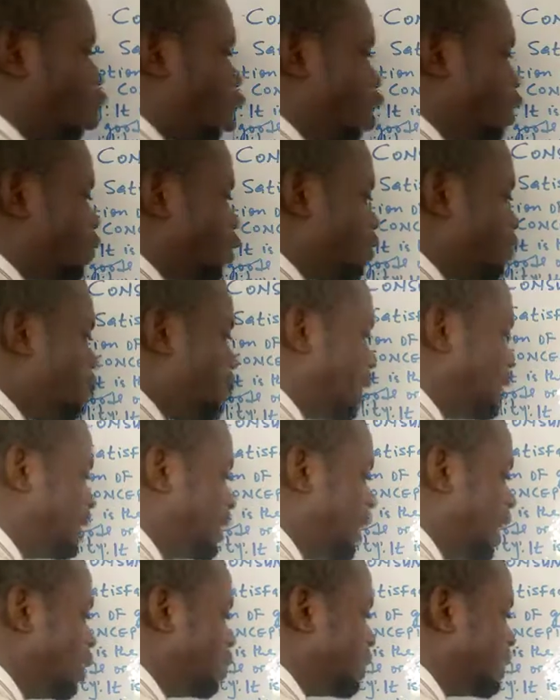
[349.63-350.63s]
curve of
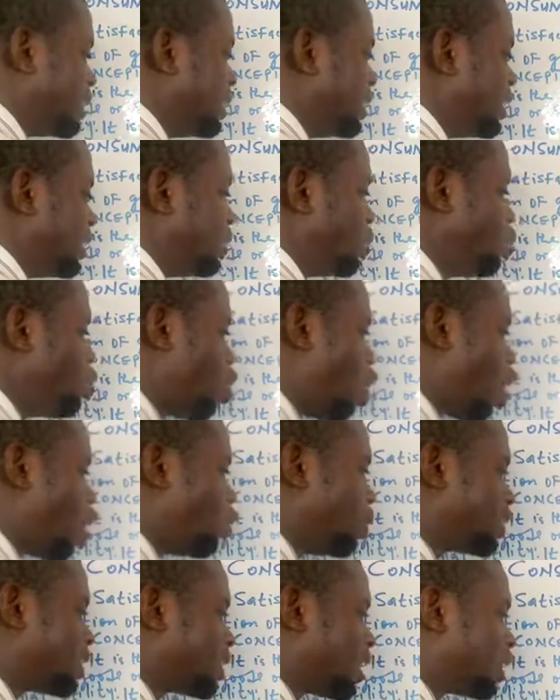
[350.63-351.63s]
marginal utility will
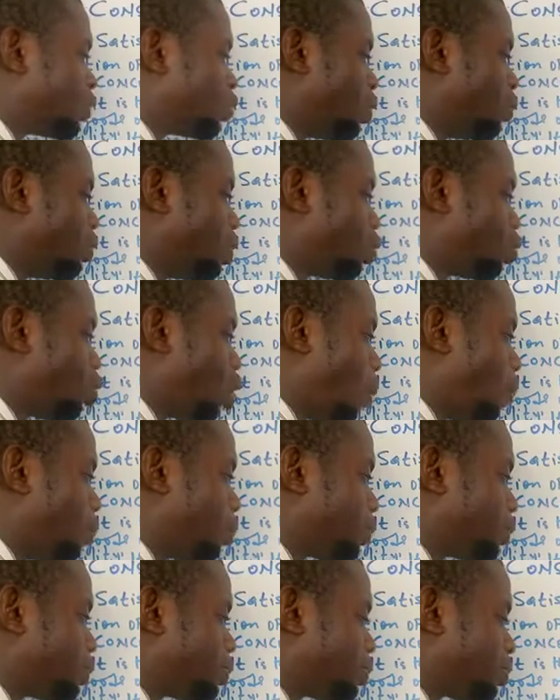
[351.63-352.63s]
always start from the
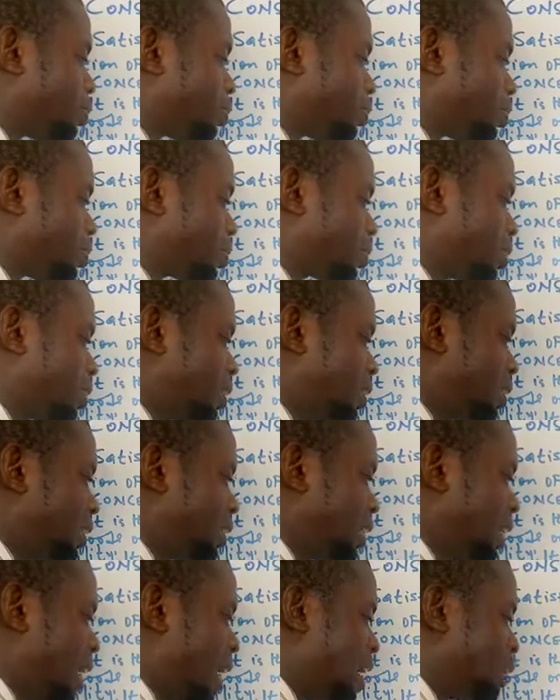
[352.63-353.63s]
top
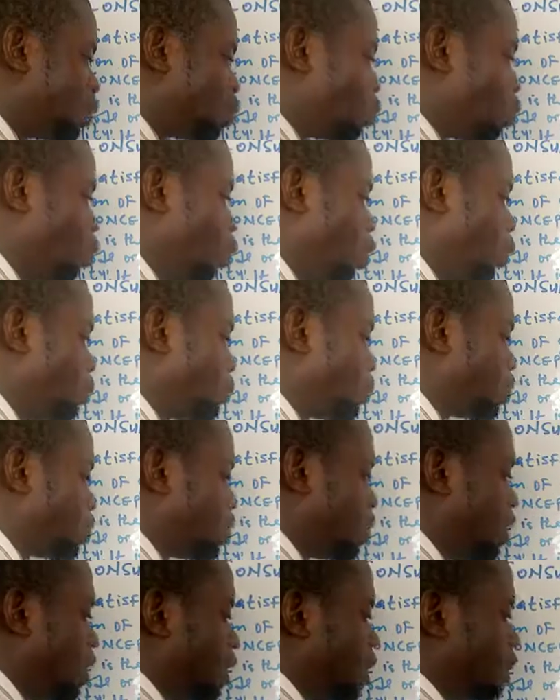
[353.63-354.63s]
and slopes
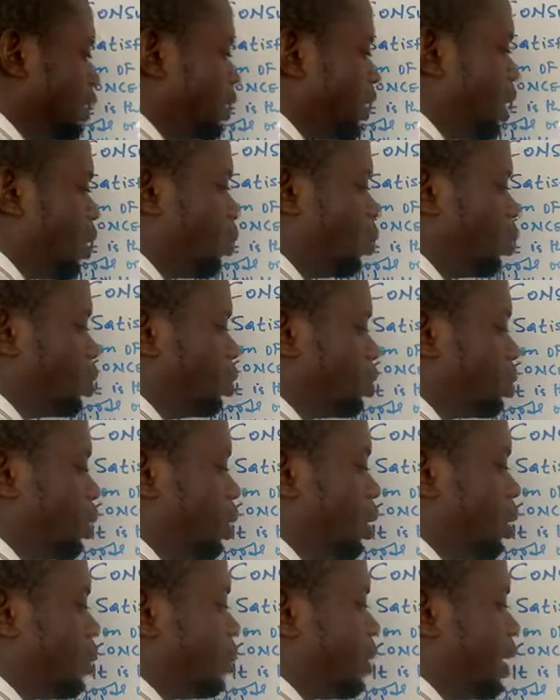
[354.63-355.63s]
downward.
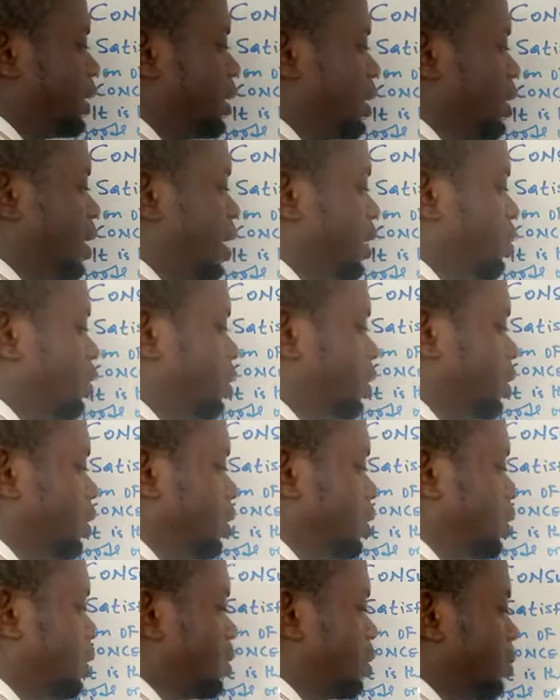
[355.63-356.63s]
Marginal
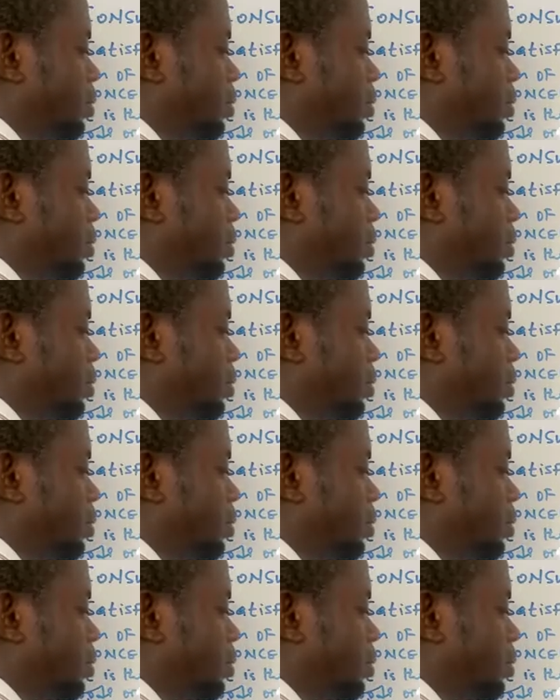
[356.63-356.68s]
utility.